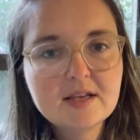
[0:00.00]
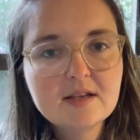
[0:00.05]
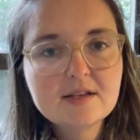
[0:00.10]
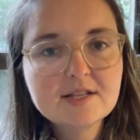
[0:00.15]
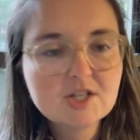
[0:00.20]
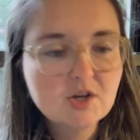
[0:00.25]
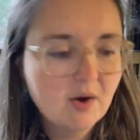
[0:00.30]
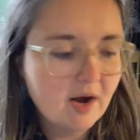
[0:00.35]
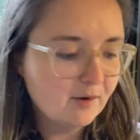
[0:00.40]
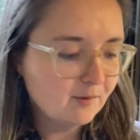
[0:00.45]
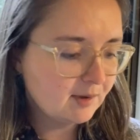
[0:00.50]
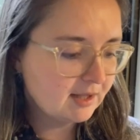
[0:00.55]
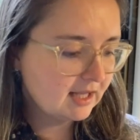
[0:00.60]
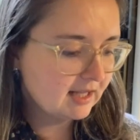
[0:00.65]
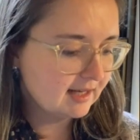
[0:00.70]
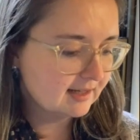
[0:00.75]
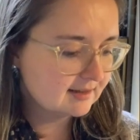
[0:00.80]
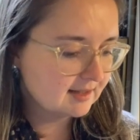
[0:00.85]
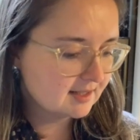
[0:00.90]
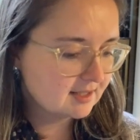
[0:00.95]
So I really
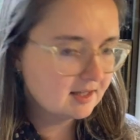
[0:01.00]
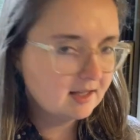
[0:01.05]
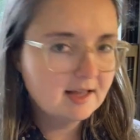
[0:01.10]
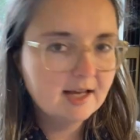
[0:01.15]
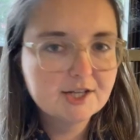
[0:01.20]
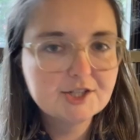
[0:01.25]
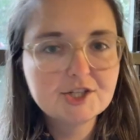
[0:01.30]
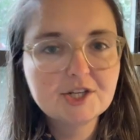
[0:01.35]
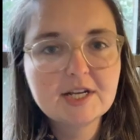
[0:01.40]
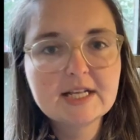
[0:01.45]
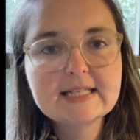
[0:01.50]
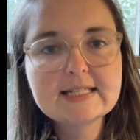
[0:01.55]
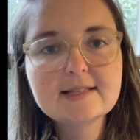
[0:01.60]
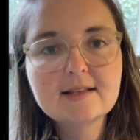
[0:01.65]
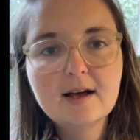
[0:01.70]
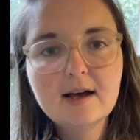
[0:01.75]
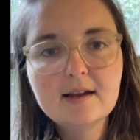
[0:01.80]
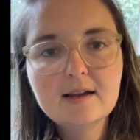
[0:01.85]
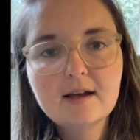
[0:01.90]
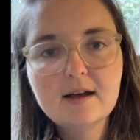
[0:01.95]
like this collection. It's
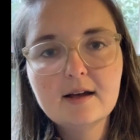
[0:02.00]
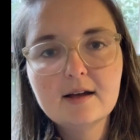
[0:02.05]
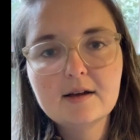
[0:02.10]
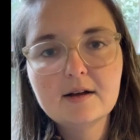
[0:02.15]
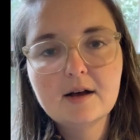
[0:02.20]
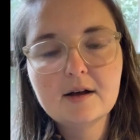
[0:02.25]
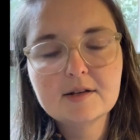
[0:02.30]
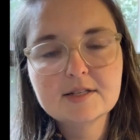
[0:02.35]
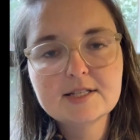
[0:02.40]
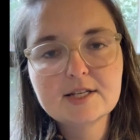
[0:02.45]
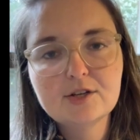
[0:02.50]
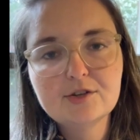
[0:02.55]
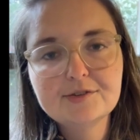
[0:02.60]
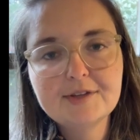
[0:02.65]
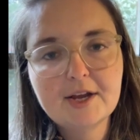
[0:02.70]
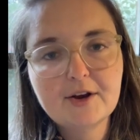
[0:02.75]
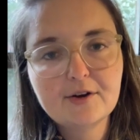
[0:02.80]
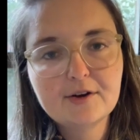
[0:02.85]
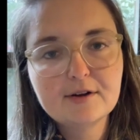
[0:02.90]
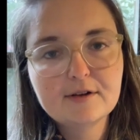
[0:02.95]
not a single
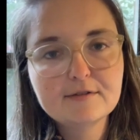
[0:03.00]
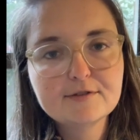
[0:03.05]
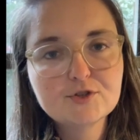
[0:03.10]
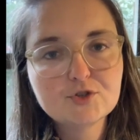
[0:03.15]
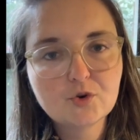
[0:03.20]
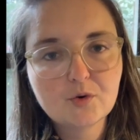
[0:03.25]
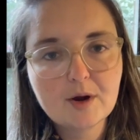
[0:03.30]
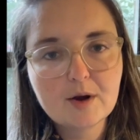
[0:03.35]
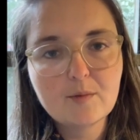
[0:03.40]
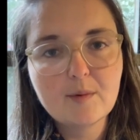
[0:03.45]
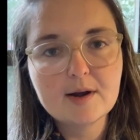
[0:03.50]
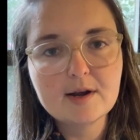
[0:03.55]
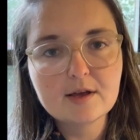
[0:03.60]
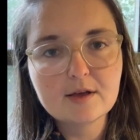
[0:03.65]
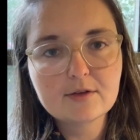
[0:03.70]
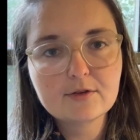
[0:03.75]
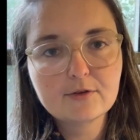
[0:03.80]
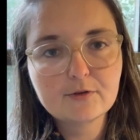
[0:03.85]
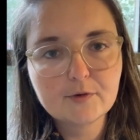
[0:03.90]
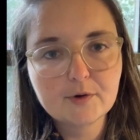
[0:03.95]
narrative story running
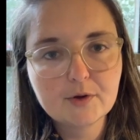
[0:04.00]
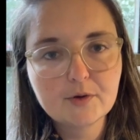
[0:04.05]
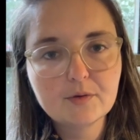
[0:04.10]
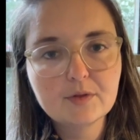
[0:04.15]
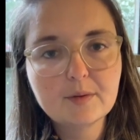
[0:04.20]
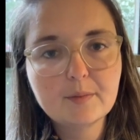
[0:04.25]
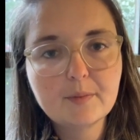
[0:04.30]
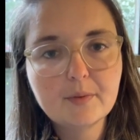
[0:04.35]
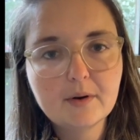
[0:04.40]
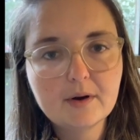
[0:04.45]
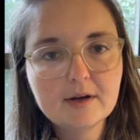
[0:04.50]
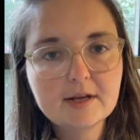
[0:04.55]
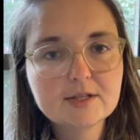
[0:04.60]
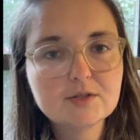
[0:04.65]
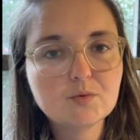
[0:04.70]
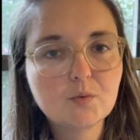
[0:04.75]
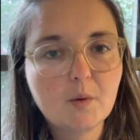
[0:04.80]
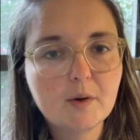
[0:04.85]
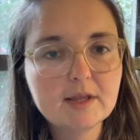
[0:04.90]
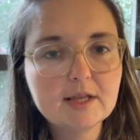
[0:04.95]
through the book. It's
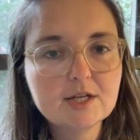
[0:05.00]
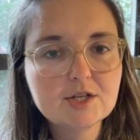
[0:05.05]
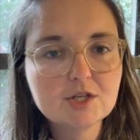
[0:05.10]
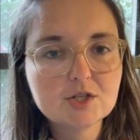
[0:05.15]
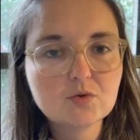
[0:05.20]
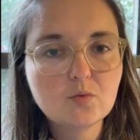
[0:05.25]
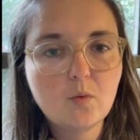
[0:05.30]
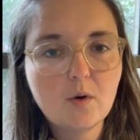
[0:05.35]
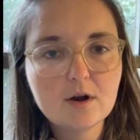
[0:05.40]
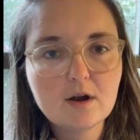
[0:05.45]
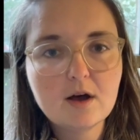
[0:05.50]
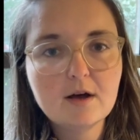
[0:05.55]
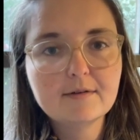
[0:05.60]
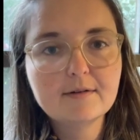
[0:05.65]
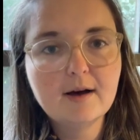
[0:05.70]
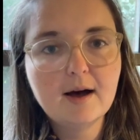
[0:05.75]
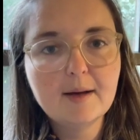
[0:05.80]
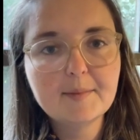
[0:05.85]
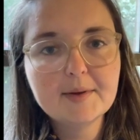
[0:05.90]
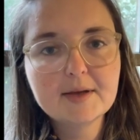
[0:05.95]
really just one-off
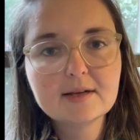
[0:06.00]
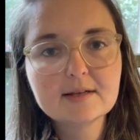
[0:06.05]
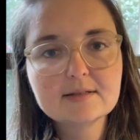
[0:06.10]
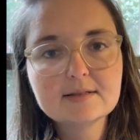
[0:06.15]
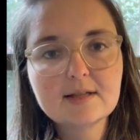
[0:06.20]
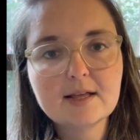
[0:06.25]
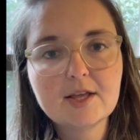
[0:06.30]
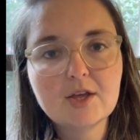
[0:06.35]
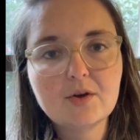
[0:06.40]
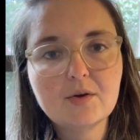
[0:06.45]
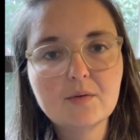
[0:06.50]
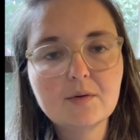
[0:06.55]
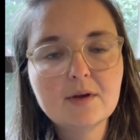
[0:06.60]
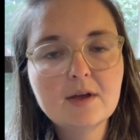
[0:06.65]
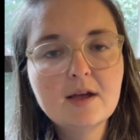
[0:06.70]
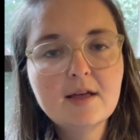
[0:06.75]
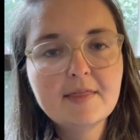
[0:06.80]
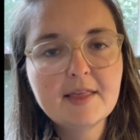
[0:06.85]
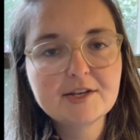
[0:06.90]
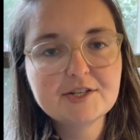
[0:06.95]
comics that
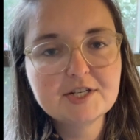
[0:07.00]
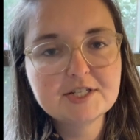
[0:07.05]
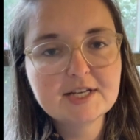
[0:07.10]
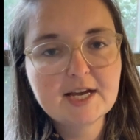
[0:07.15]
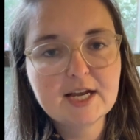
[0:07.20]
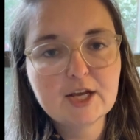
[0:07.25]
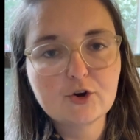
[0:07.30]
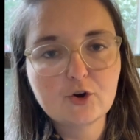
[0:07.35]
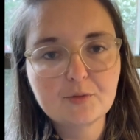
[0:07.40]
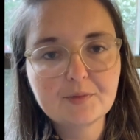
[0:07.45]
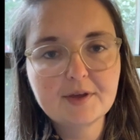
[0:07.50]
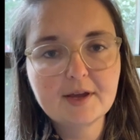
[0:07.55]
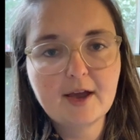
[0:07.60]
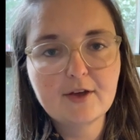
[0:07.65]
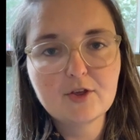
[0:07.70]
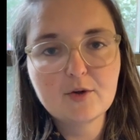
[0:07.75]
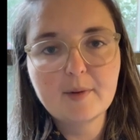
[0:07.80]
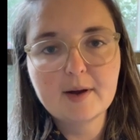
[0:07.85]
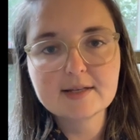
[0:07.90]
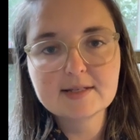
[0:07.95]
she's kind of grouped
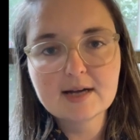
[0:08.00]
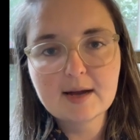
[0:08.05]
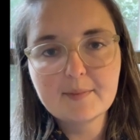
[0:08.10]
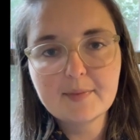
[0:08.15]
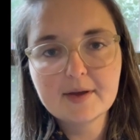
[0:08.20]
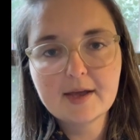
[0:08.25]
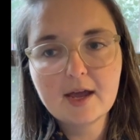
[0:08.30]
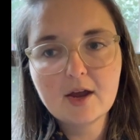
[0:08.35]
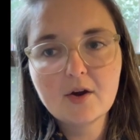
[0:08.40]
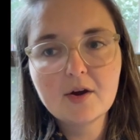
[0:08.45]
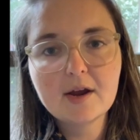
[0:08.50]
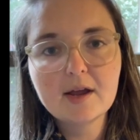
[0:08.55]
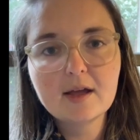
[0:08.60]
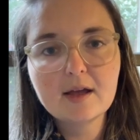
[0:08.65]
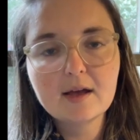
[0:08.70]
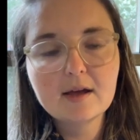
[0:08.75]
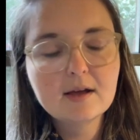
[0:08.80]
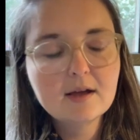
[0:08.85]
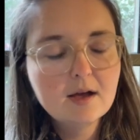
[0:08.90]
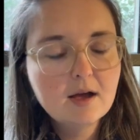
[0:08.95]
together by topic
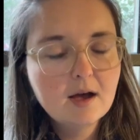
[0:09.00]
area.